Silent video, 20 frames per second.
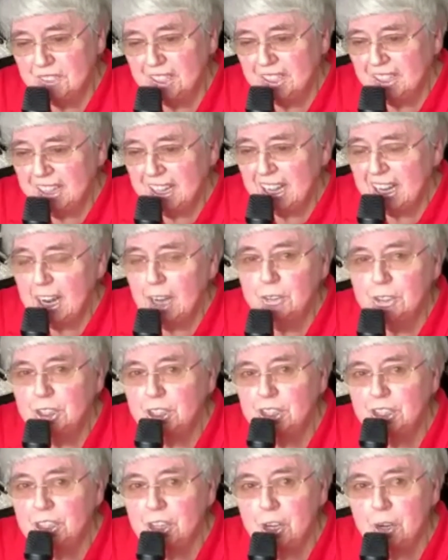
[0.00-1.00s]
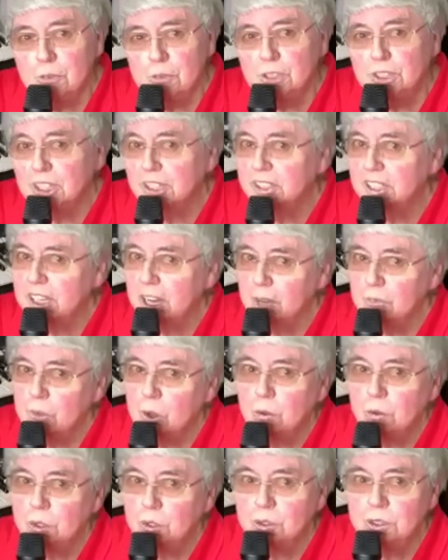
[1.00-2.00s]
and I was determined that I'm not
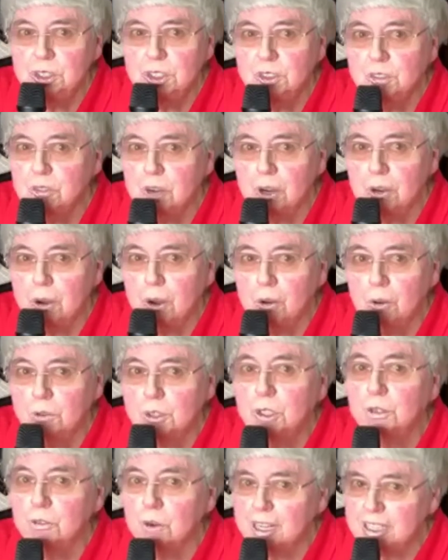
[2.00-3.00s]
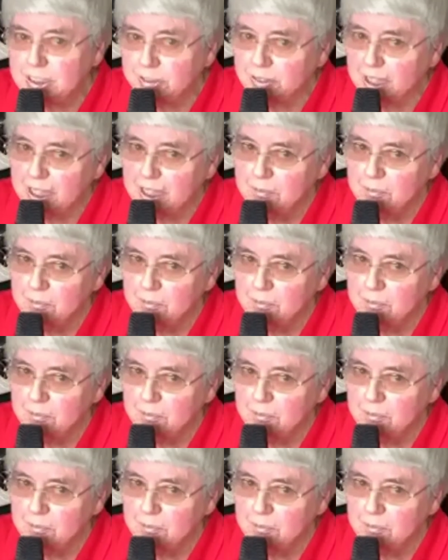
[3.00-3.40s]
going to grow old gracefully.